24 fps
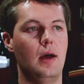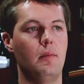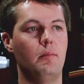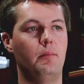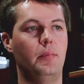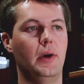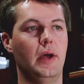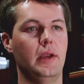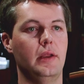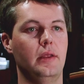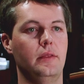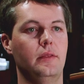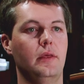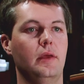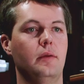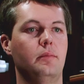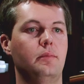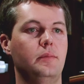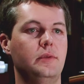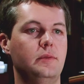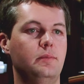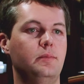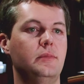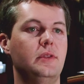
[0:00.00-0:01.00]
but the
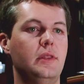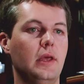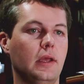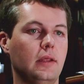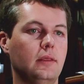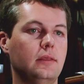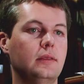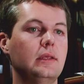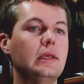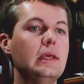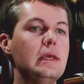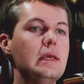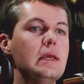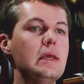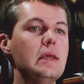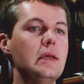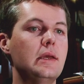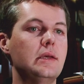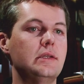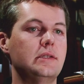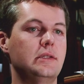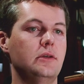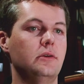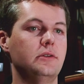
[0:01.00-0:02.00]
key
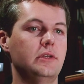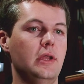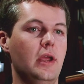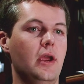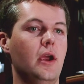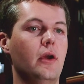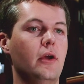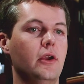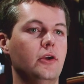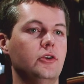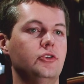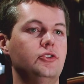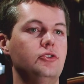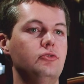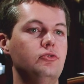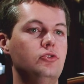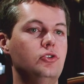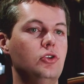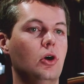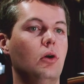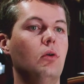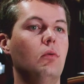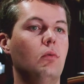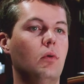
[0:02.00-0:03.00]
is those aerators, you
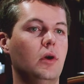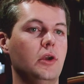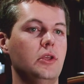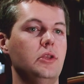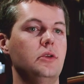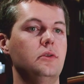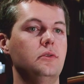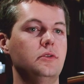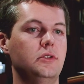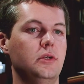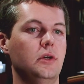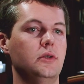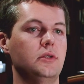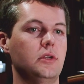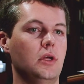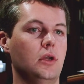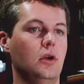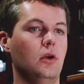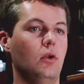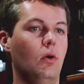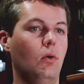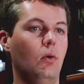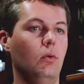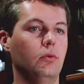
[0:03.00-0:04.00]
don't want to use those on
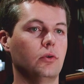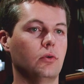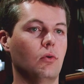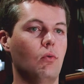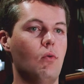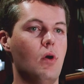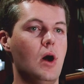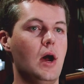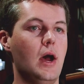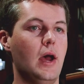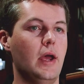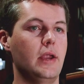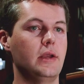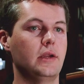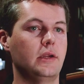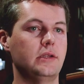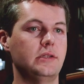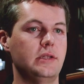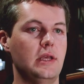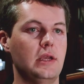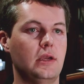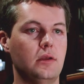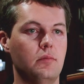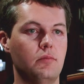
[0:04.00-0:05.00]
an older wine
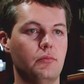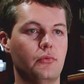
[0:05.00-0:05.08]
because they can